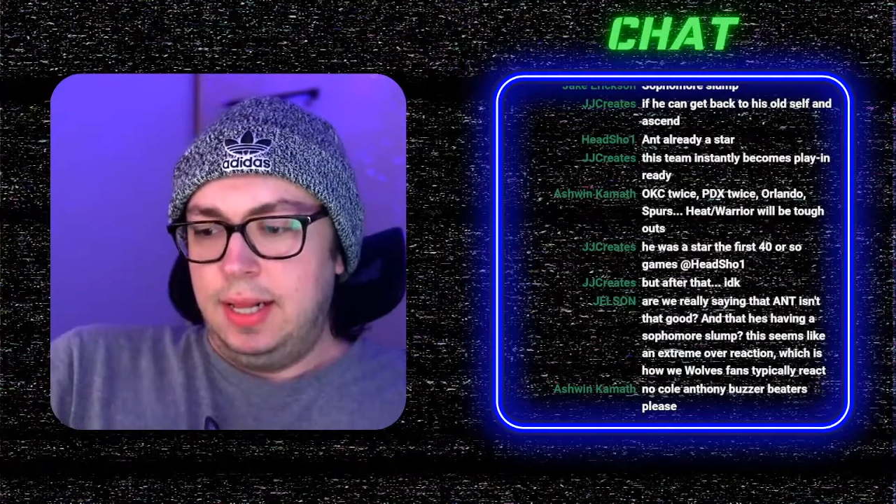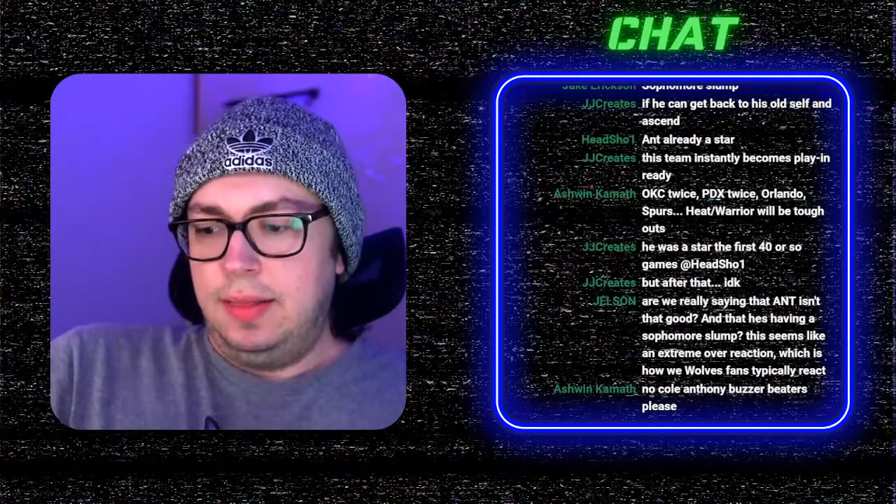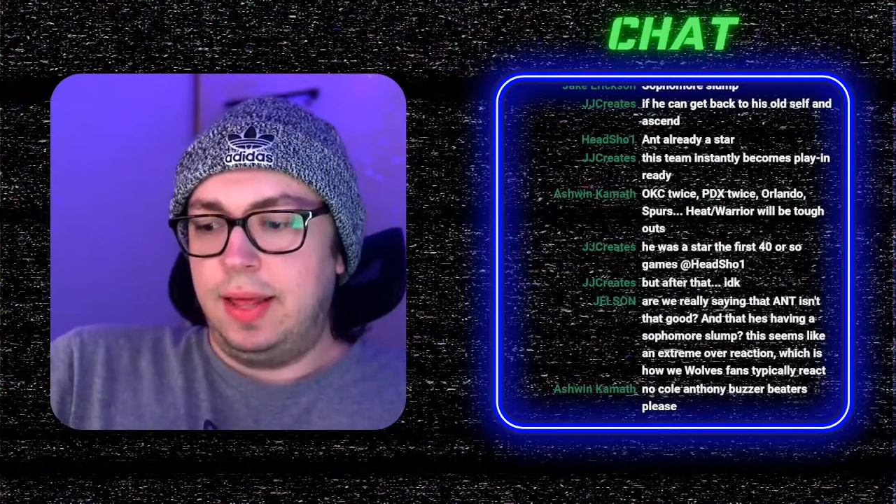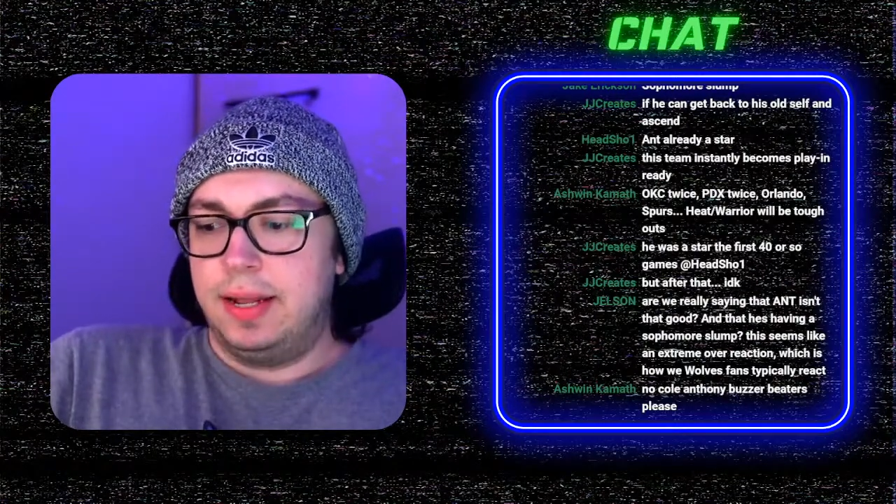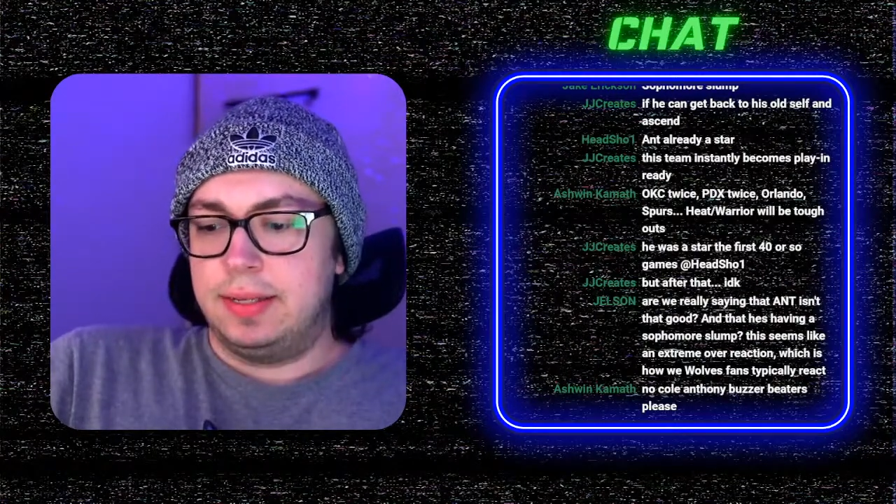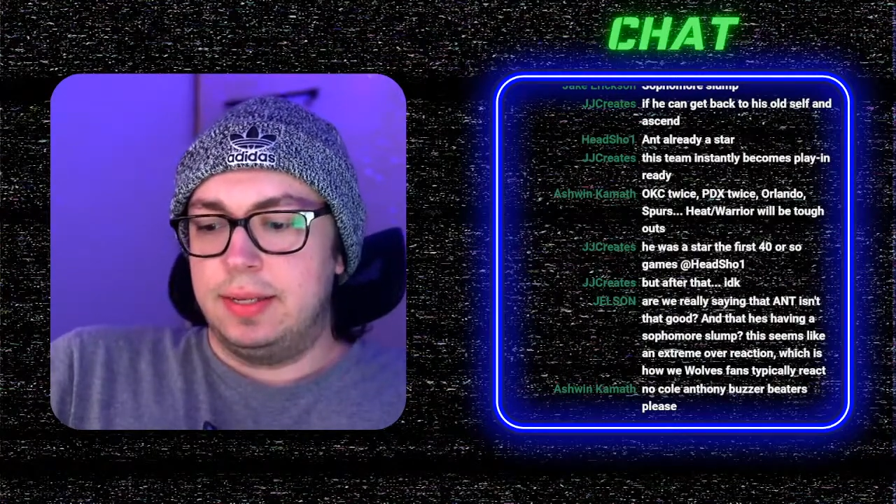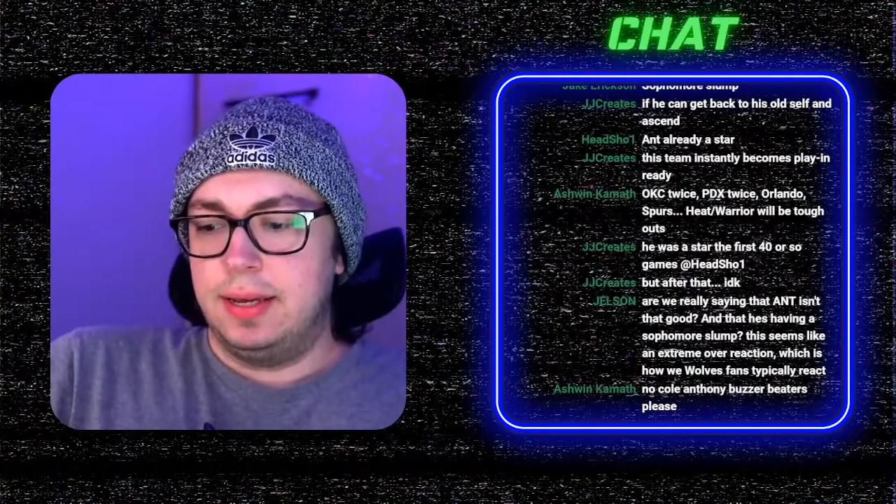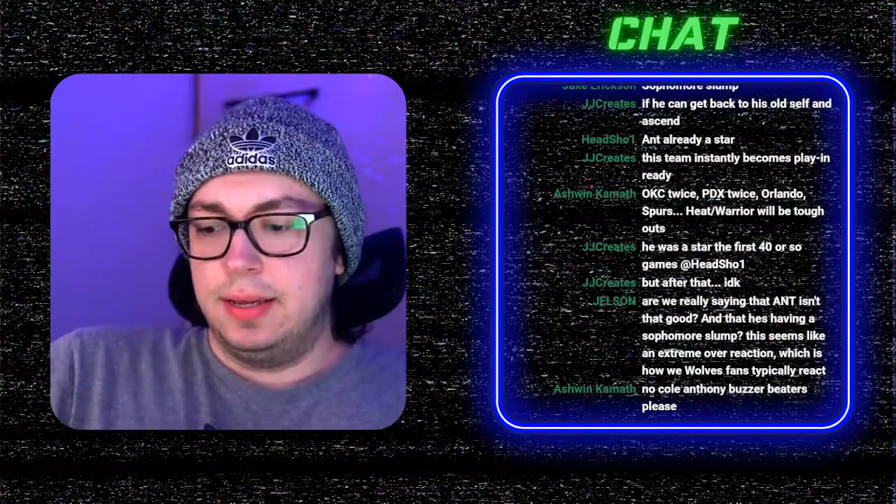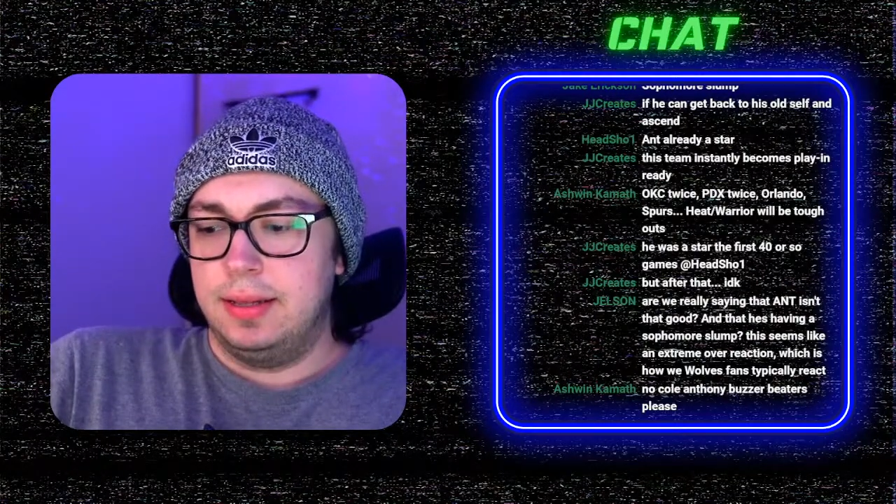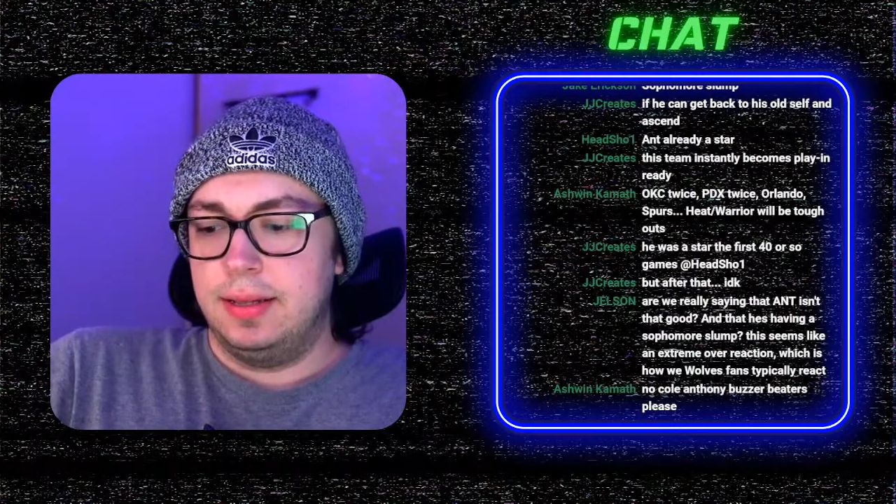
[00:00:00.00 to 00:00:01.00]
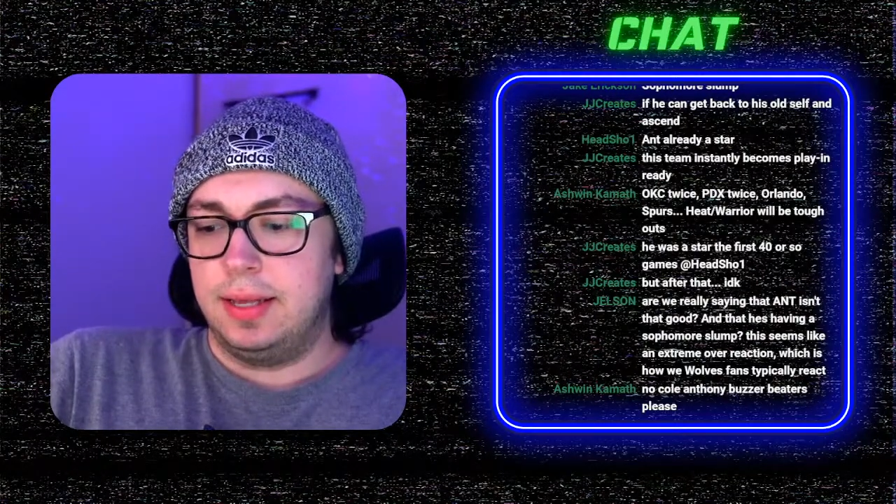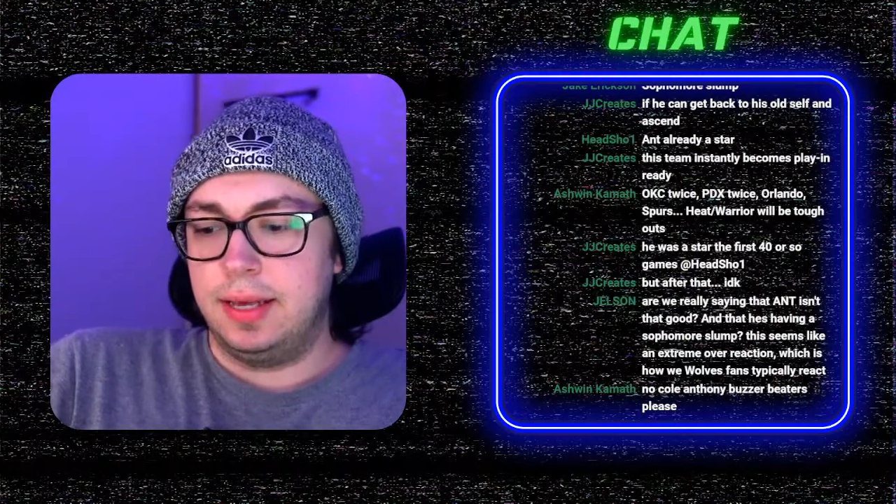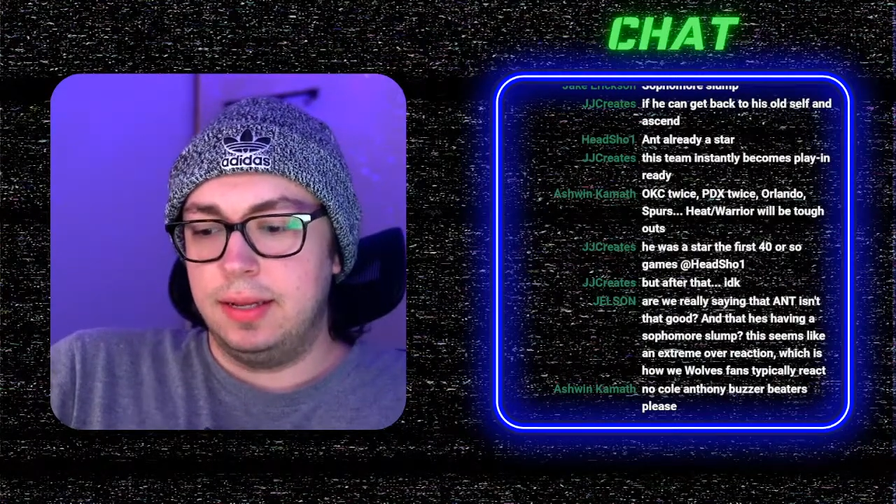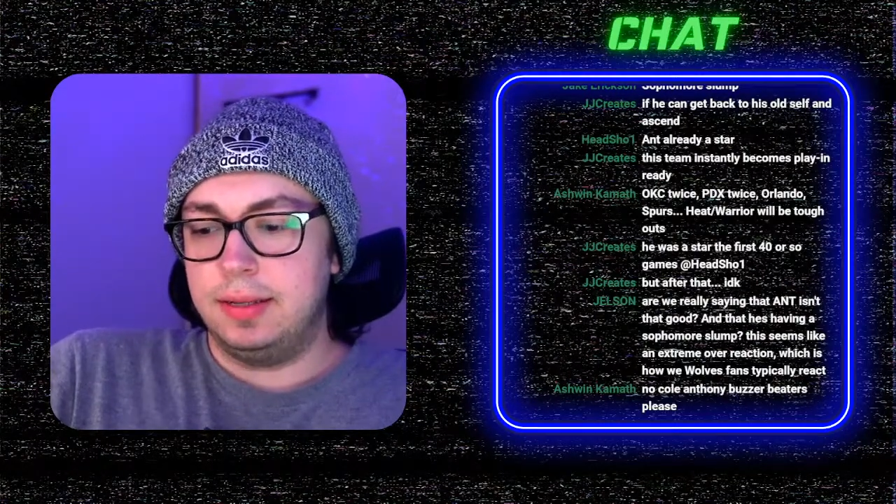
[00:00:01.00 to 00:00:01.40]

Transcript: Then it's Heat,